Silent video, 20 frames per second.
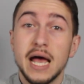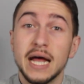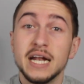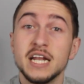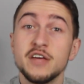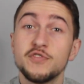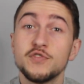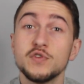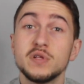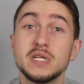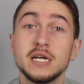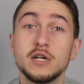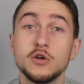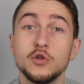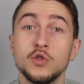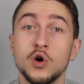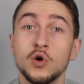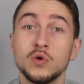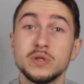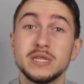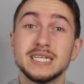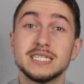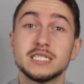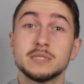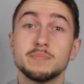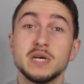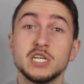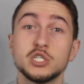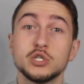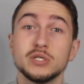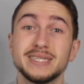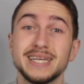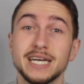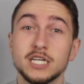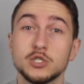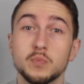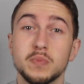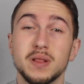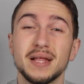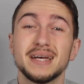And if you didn't know, this mission
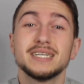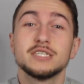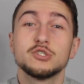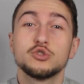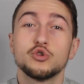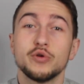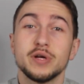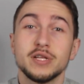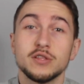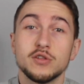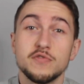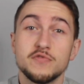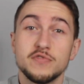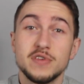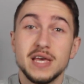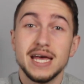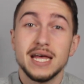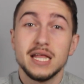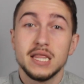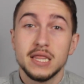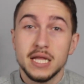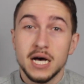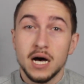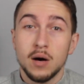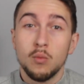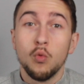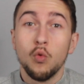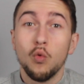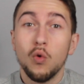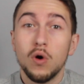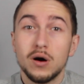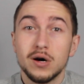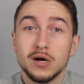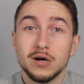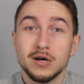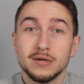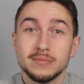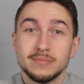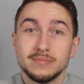takes place during the Vietnam War.